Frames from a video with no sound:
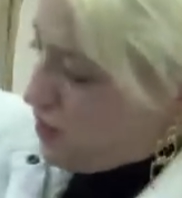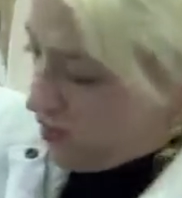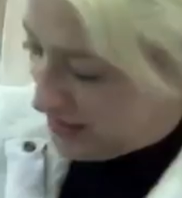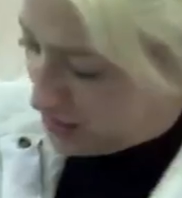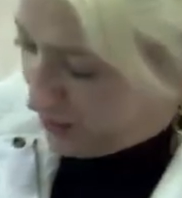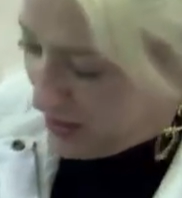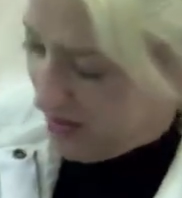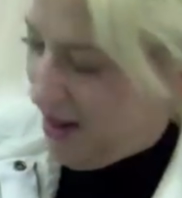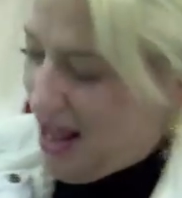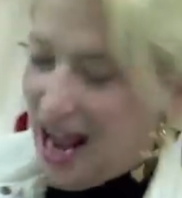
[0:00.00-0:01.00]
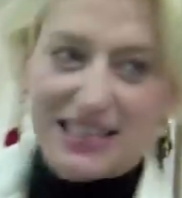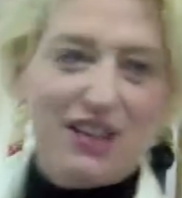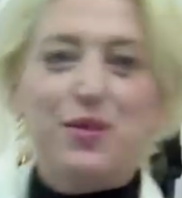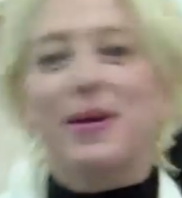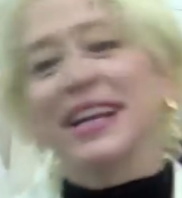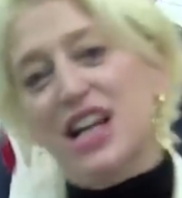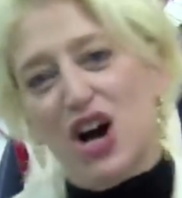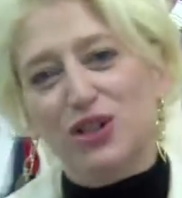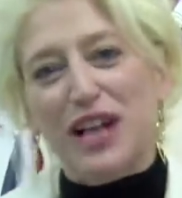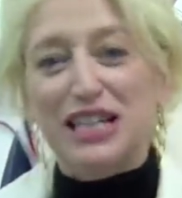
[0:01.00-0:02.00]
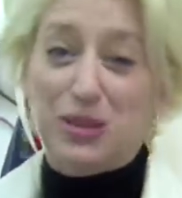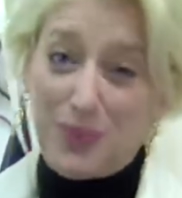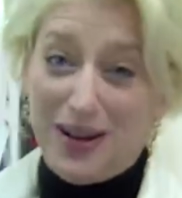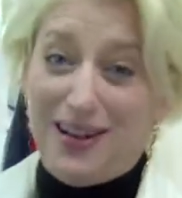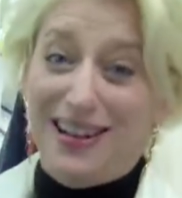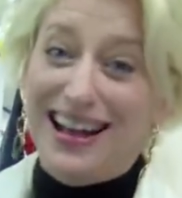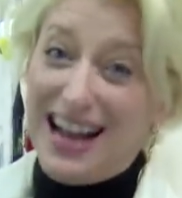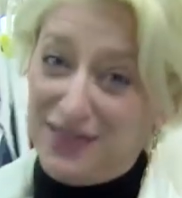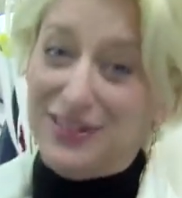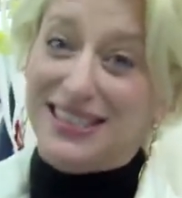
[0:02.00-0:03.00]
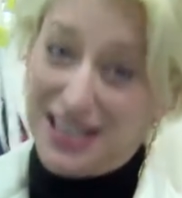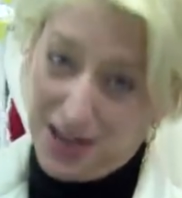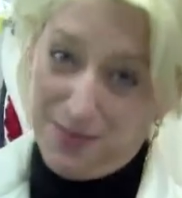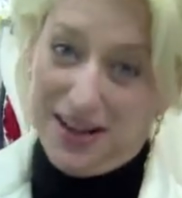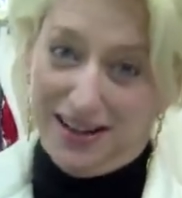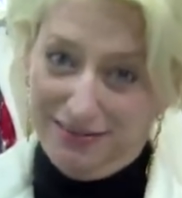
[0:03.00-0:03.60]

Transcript: You know, I spill. As everybody yeah. knows, I spill this, at every see, this is meal.